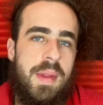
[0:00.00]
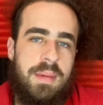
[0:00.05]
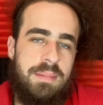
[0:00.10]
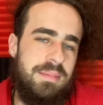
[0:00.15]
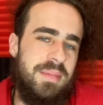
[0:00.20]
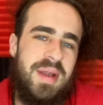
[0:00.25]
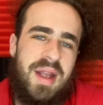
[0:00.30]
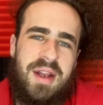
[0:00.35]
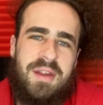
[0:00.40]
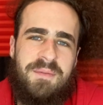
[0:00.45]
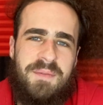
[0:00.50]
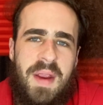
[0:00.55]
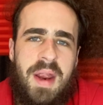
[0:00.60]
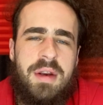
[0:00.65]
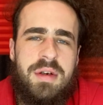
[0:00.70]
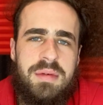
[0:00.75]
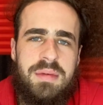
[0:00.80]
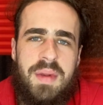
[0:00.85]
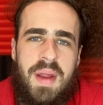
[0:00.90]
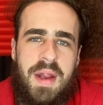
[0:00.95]
than that's
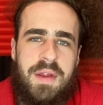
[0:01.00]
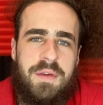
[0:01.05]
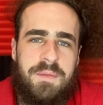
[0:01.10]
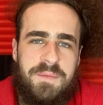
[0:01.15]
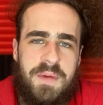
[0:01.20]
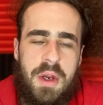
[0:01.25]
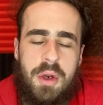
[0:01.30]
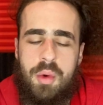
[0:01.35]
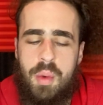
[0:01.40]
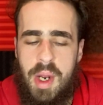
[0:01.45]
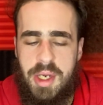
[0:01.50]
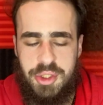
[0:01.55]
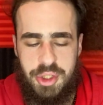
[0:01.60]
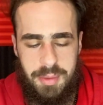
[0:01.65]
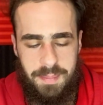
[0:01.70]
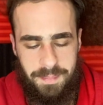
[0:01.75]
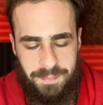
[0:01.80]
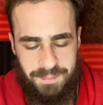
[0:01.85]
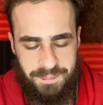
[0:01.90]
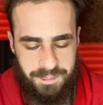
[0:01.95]
fair. That's a fair
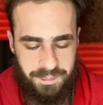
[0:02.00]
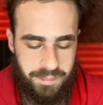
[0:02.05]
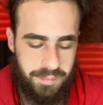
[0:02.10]
question.